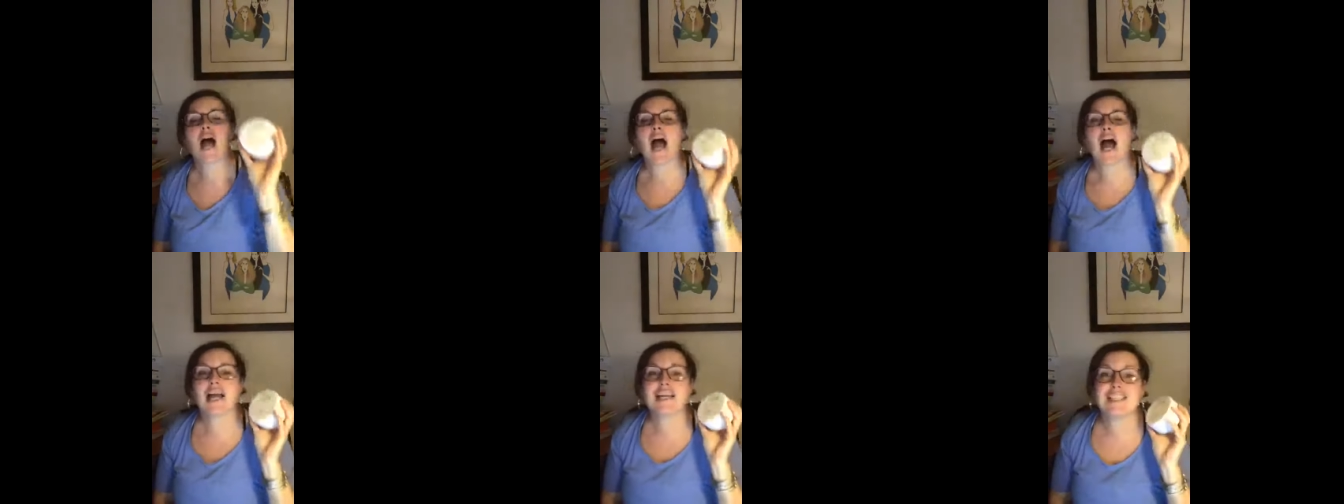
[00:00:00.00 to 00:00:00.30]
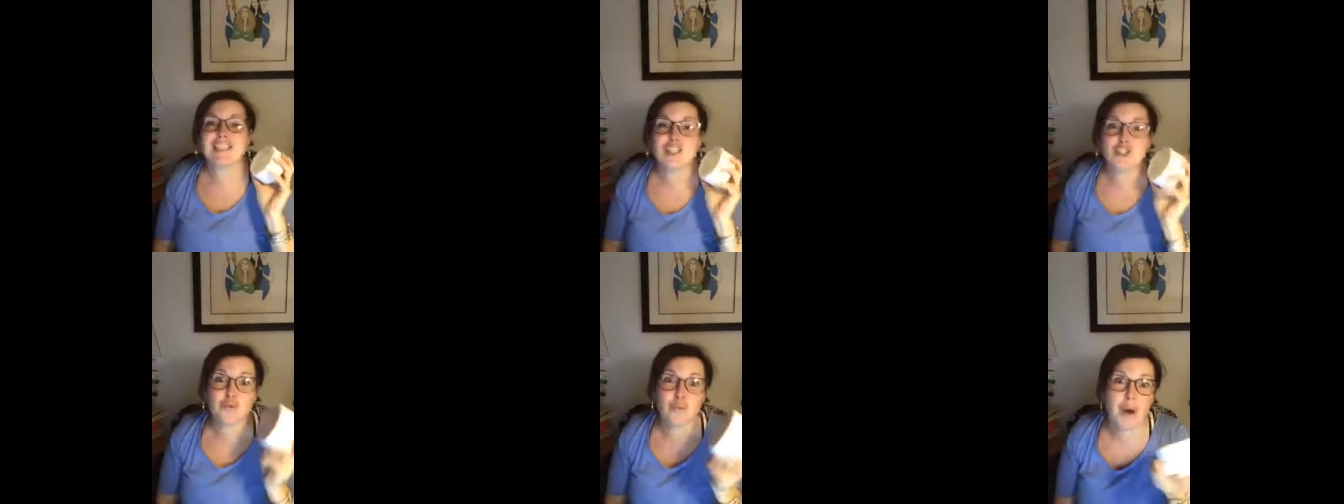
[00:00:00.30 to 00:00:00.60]

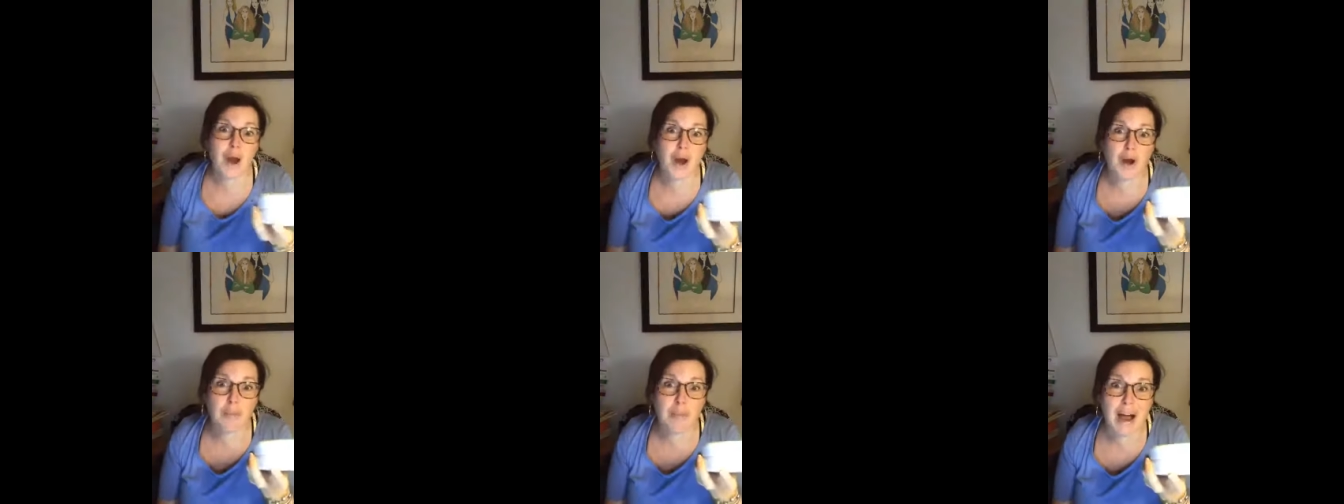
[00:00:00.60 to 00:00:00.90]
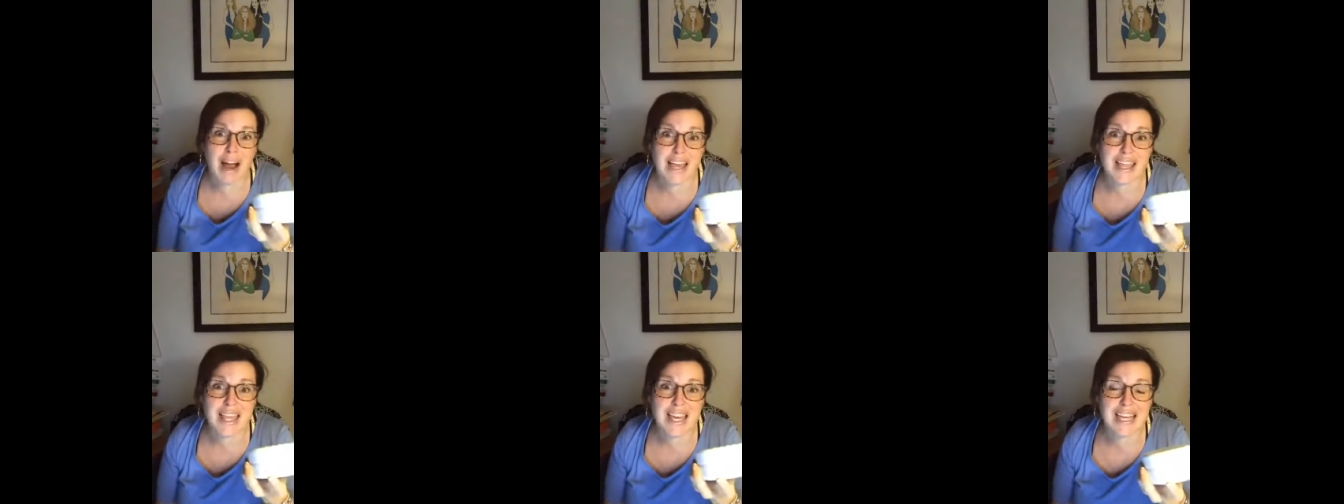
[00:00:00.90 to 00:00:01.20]
I swear
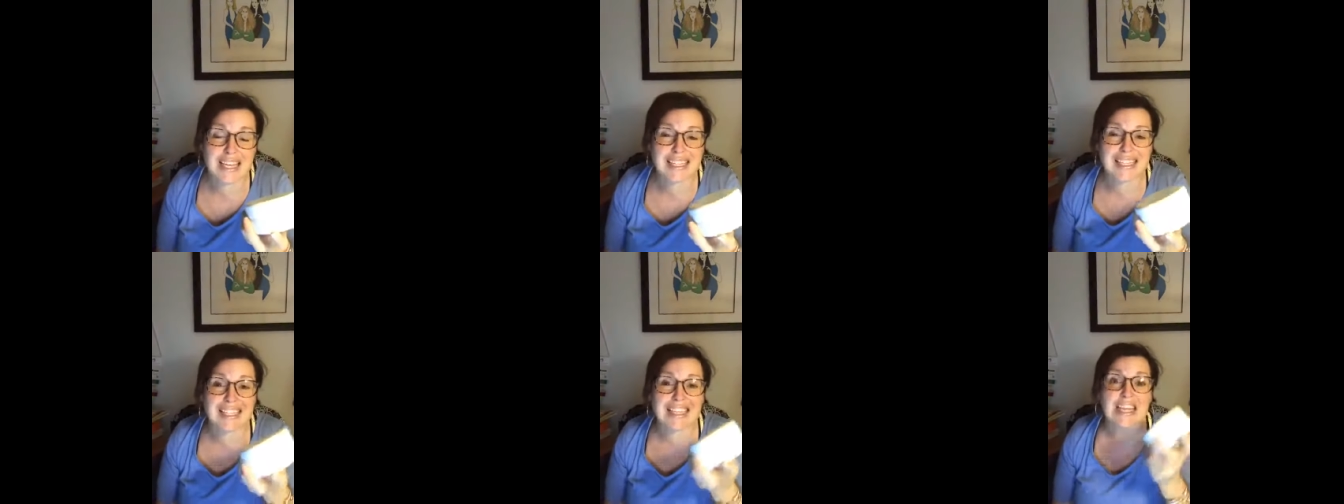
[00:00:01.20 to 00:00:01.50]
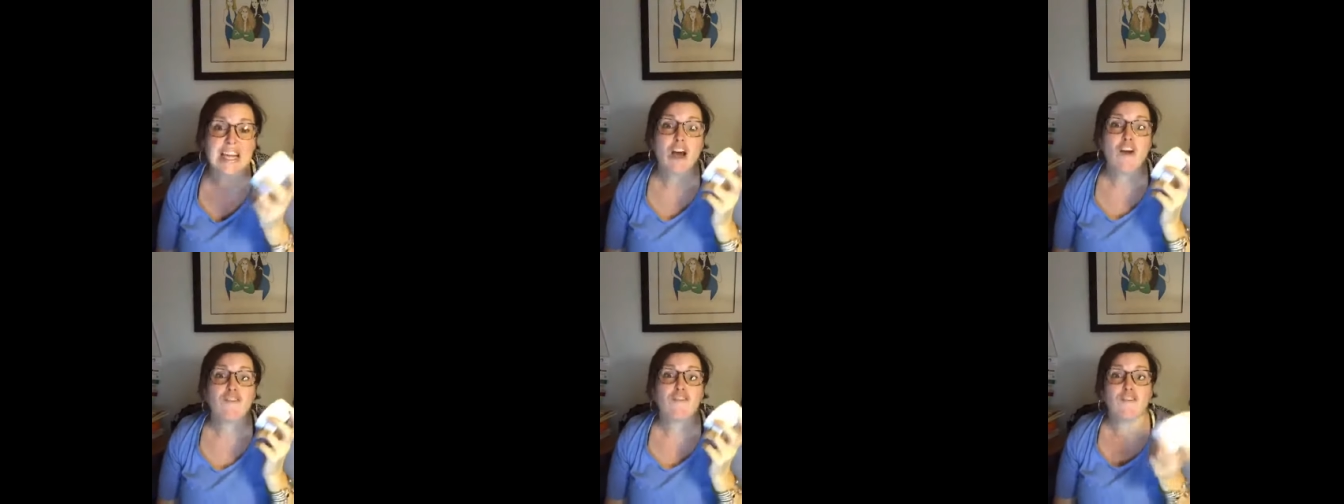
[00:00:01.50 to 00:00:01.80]
by this
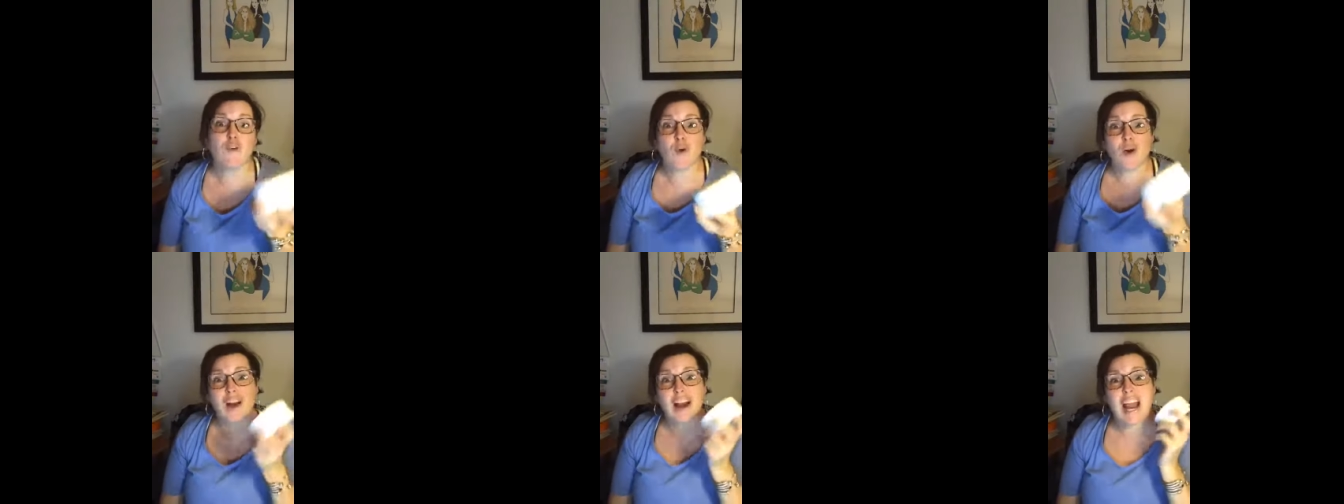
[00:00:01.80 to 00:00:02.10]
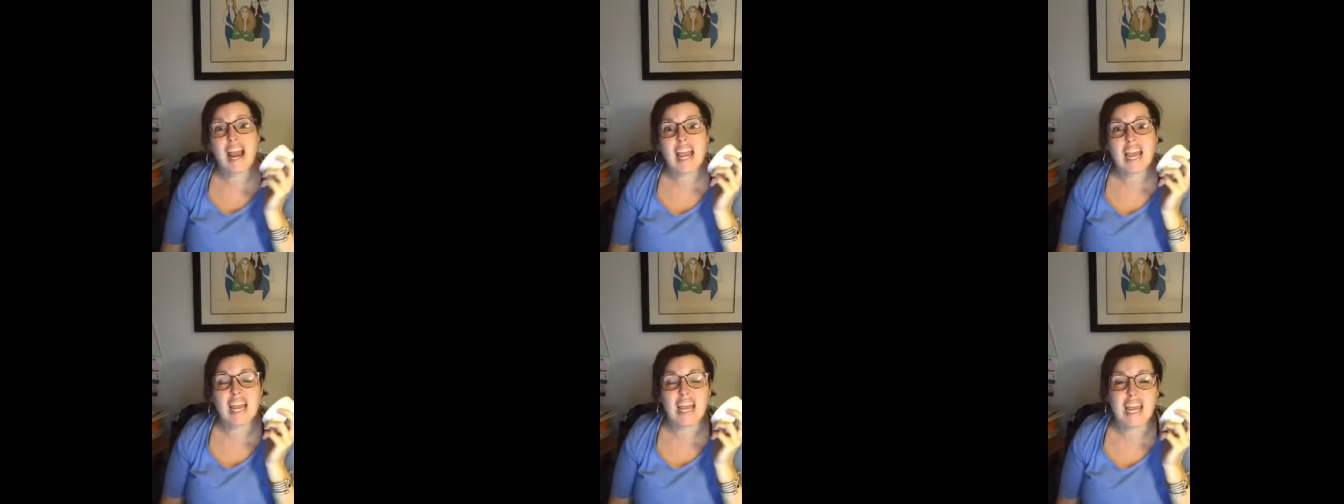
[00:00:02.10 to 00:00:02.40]

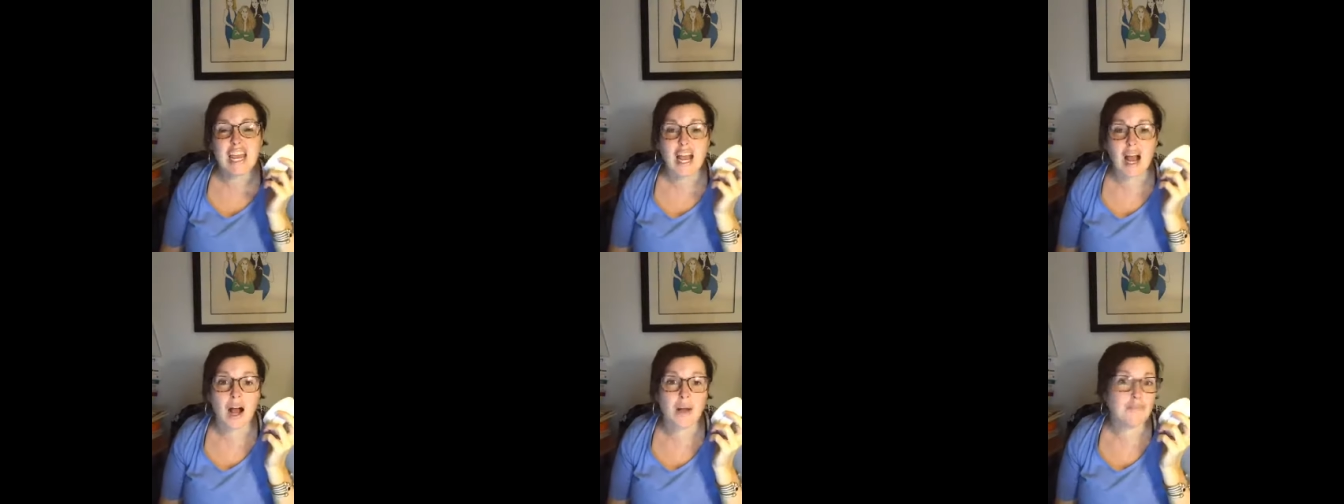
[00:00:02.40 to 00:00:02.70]
for a,